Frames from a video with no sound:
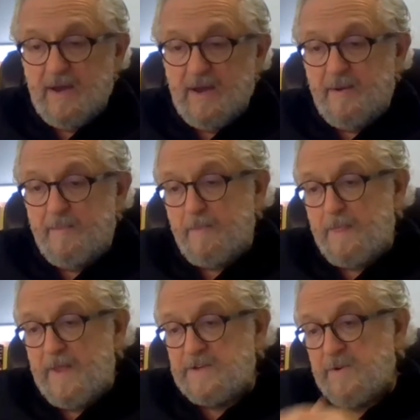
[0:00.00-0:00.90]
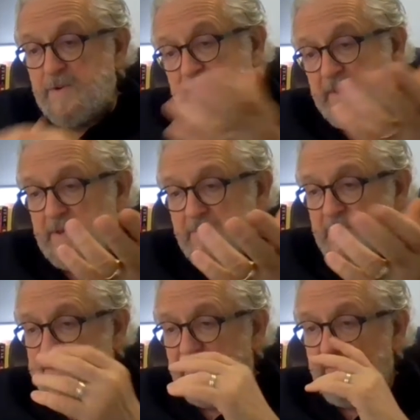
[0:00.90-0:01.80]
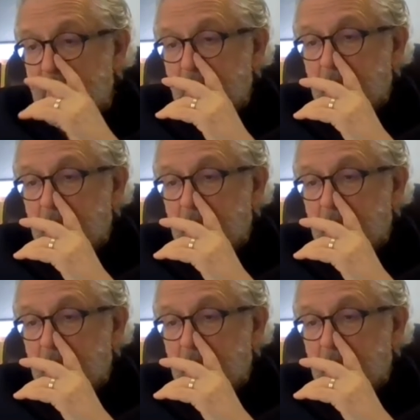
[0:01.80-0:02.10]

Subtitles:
And so I'm thinking to myself,